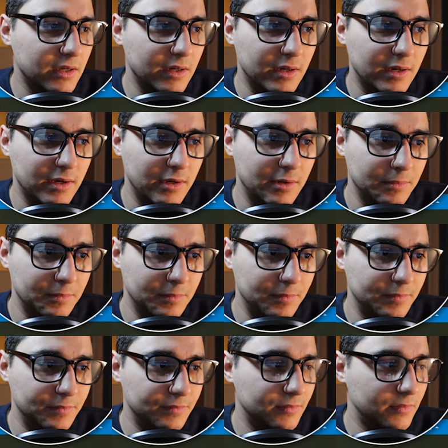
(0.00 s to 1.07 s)

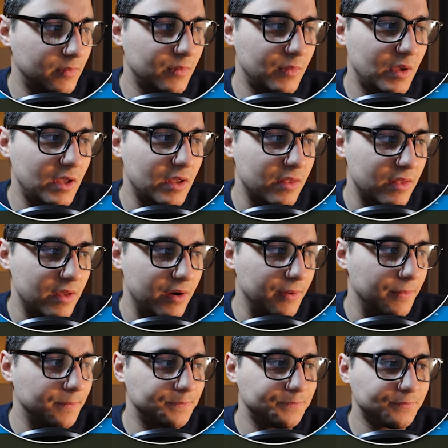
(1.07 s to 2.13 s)
in
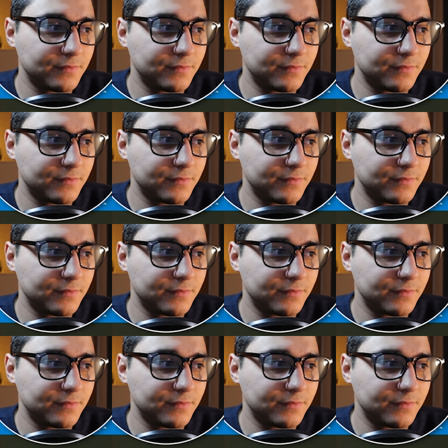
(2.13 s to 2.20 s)
there.